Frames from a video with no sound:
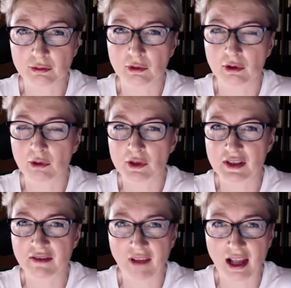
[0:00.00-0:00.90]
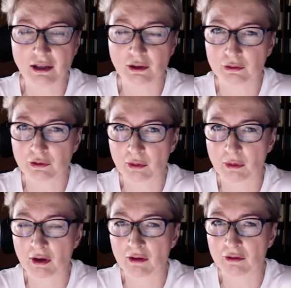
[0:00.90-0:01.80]
or what's the value from
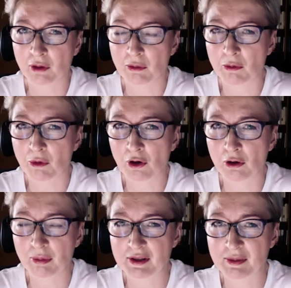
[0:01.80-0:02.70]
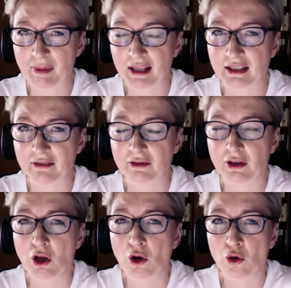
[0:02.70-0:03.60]
a moral perspective,
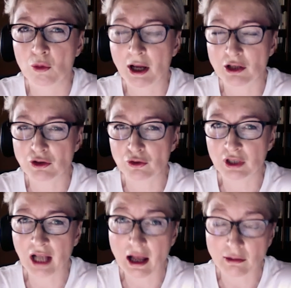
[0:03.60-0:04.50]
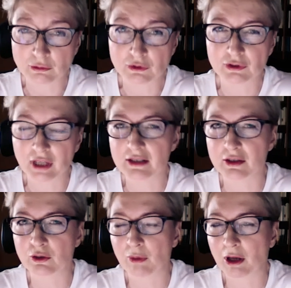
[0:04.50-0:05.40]
whom I should count, yes,
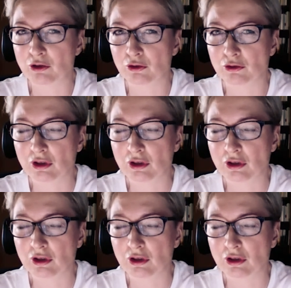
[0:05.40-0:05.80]
whom I should